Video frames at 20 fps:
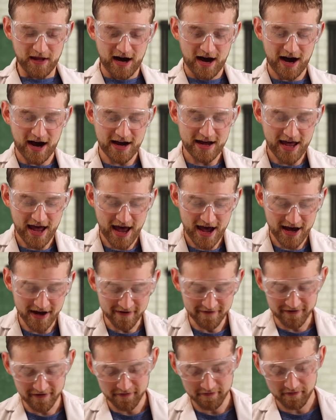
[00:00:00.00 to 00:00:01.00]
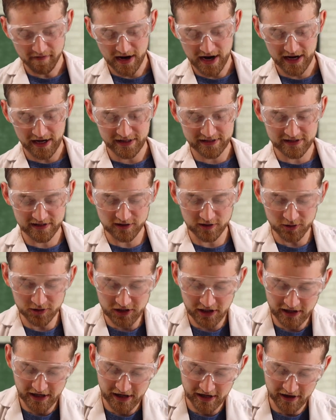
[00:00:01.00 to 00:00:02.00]
I have my
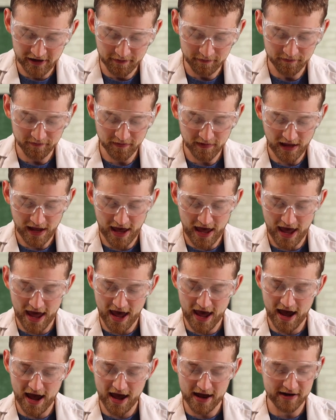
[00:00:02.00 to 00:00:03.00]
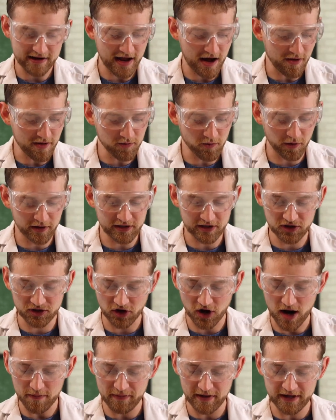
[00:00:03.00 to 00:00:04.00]
solution here, and now I'm going to
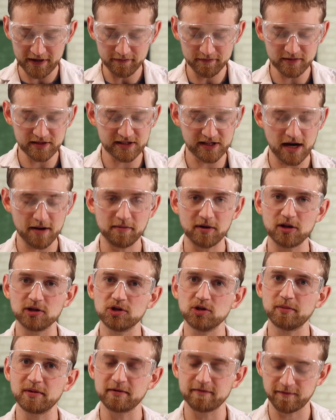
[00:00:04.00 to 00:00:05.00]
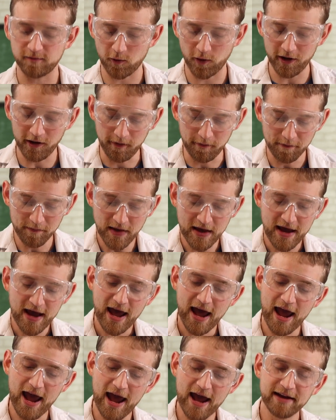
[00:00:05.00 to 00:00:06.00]
drop in some aluminum foil
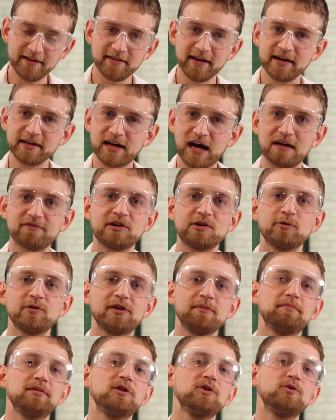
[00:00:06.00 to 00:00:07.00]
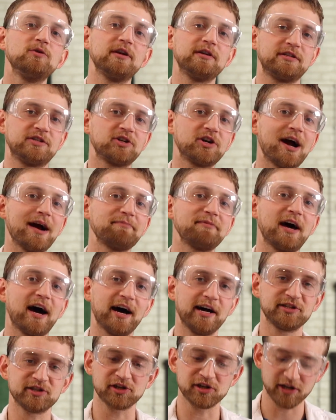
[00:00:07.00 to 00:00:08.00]
and then cover it with a balloon and trap the
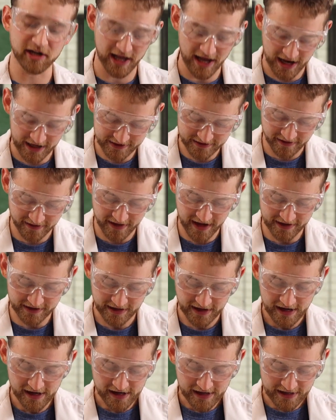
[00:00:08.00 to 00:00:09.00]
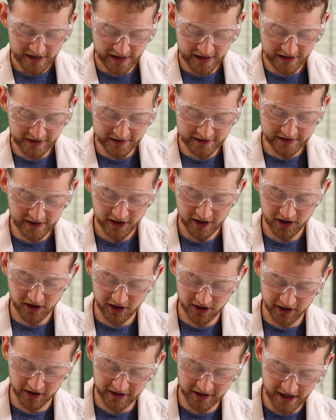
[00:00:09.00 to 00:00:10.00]
hydrogen gas that is
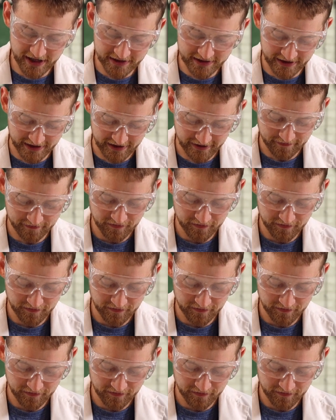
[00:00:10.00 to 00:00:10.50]
created.